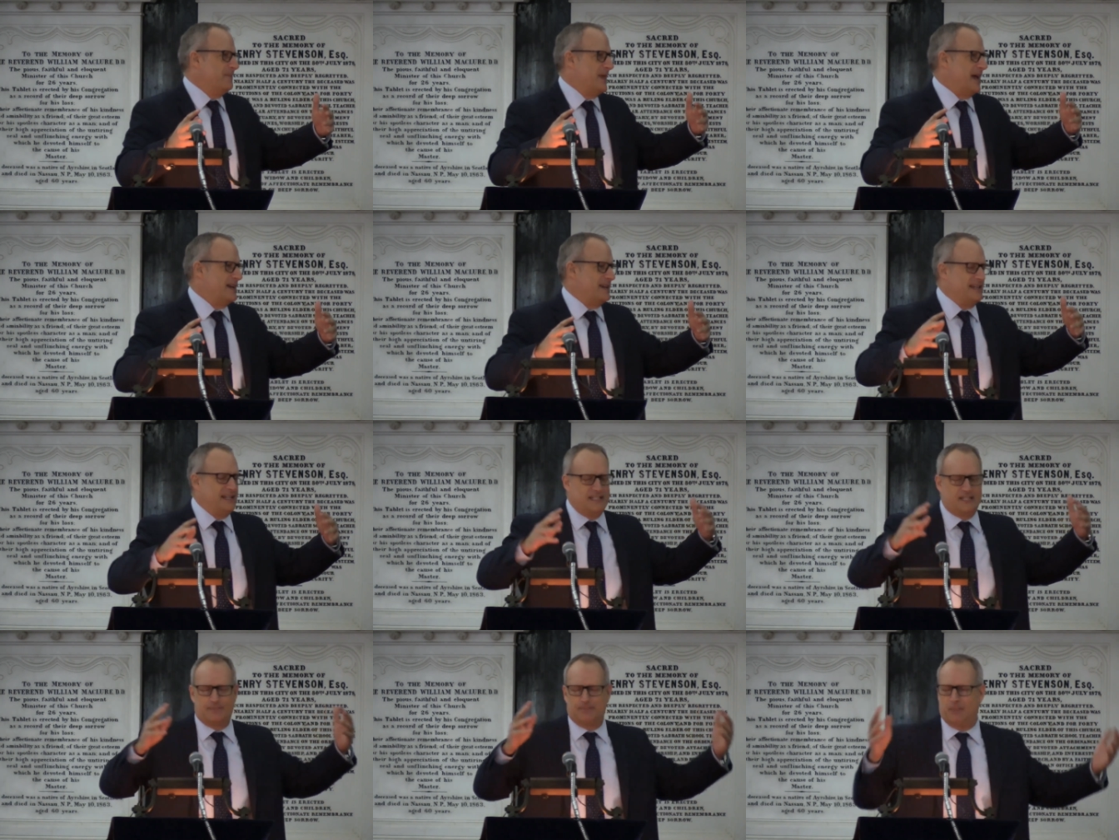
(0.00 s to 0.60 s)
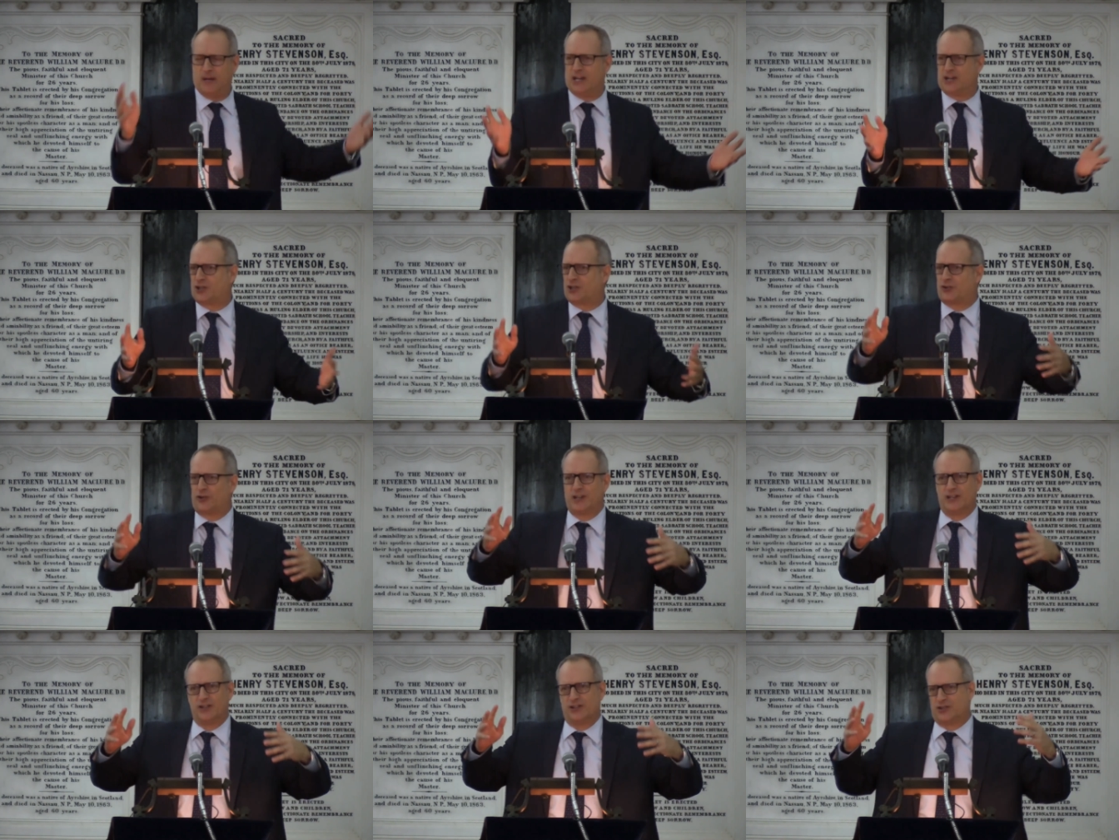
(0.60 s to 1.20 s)
that he's
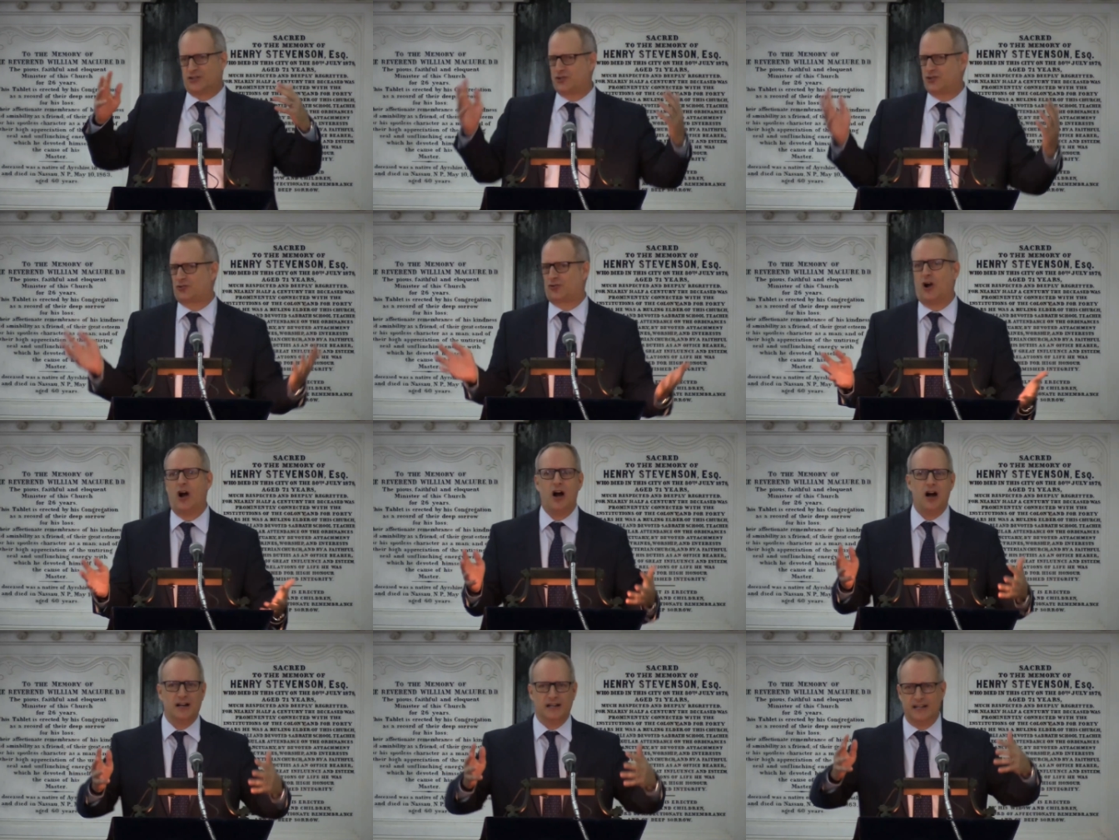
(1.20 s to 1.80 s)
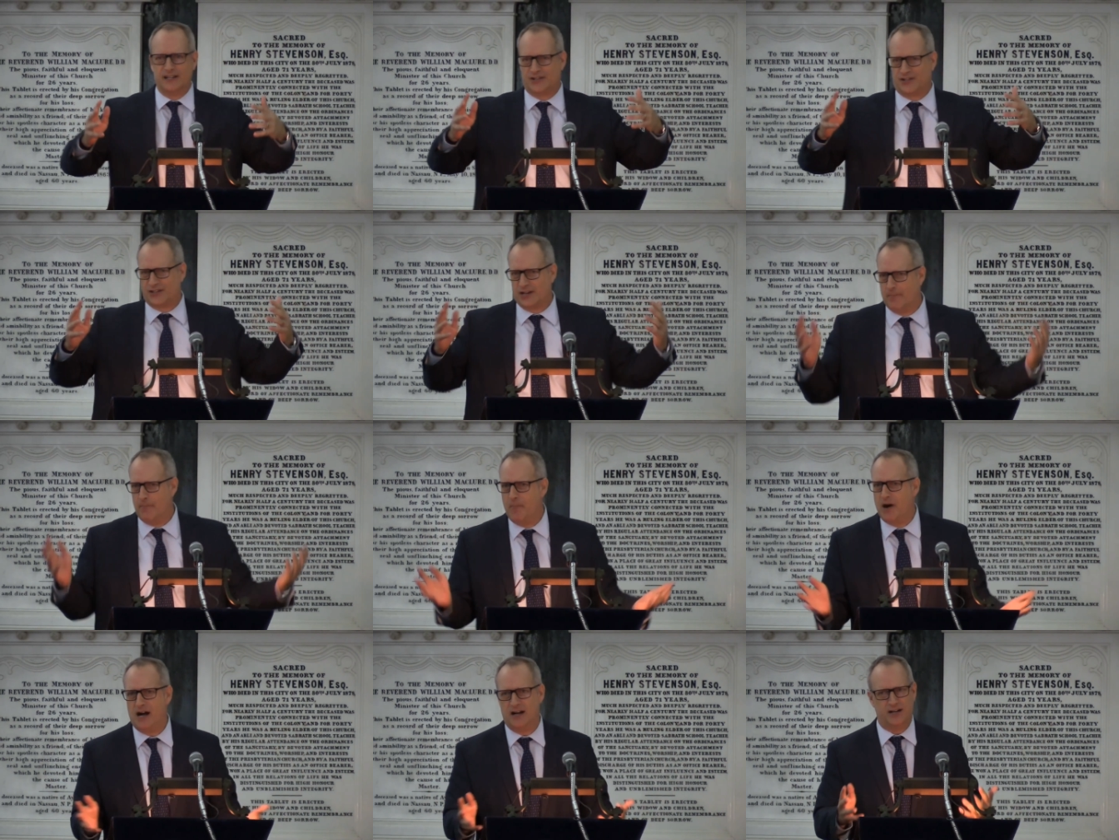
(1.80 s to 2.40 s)
picturing the strongest
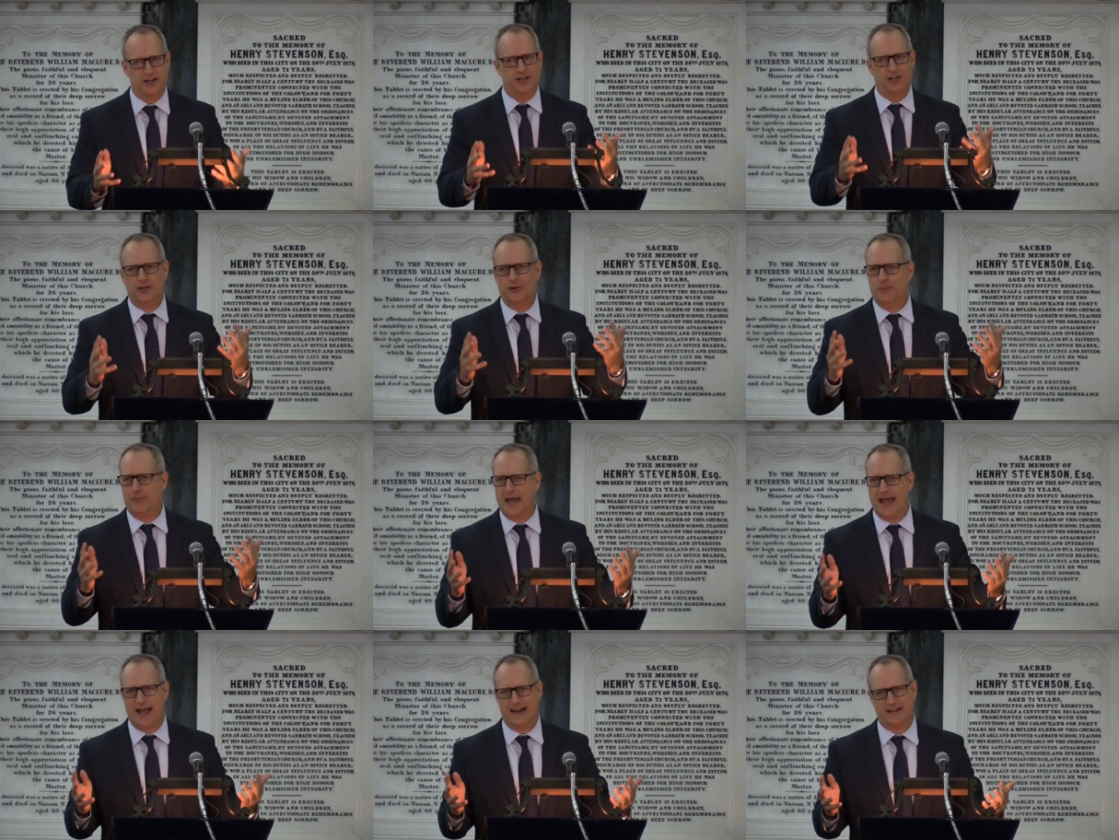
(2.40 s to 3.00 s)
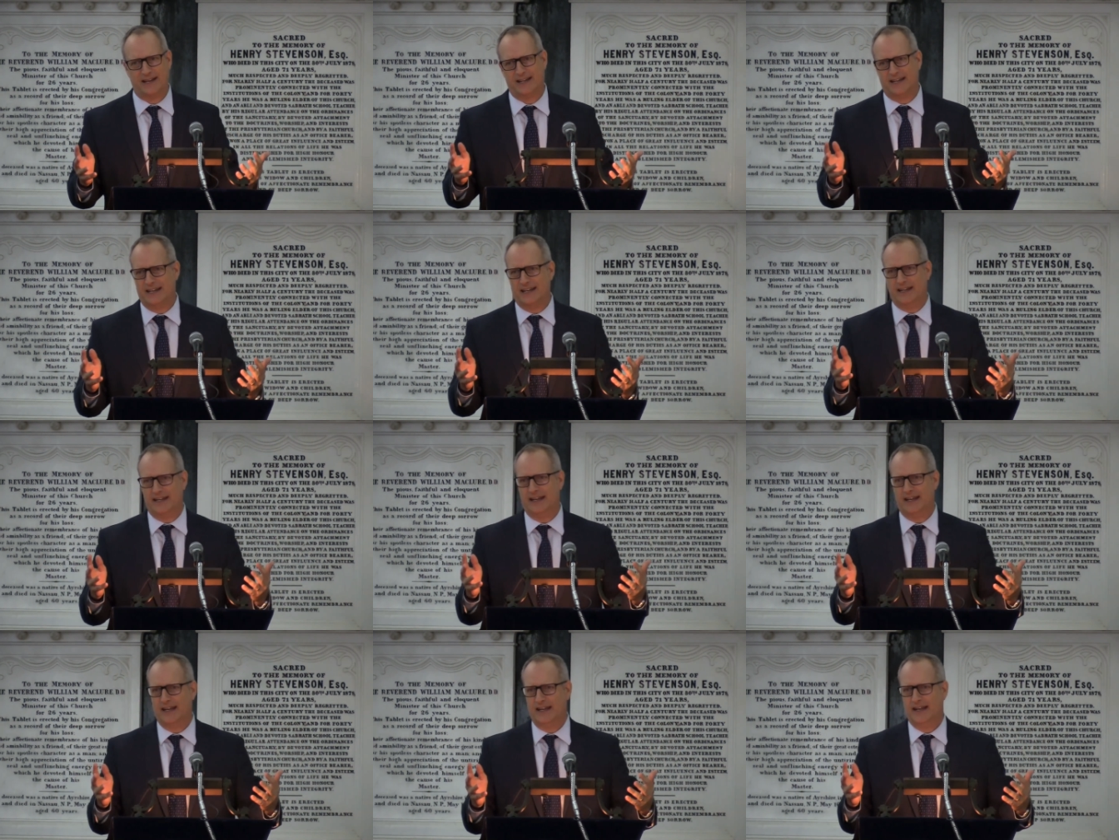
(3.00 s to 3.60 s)
among
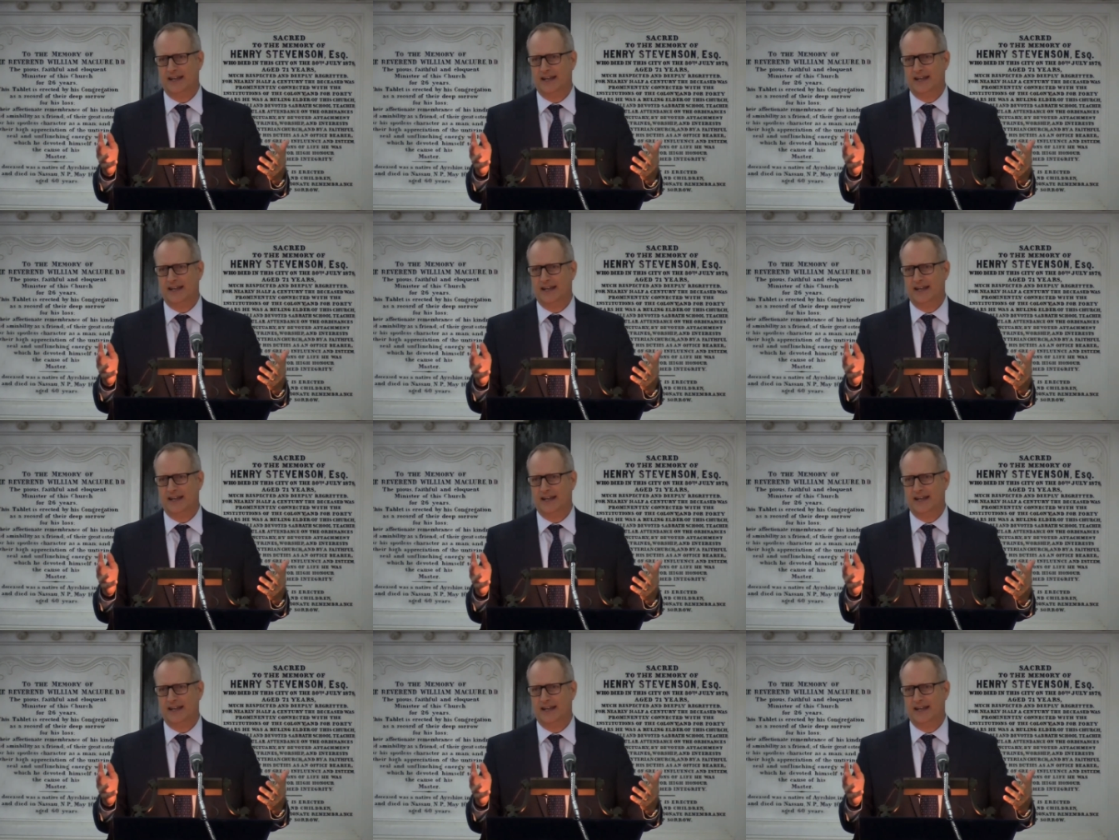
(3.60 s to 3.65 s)
humanity.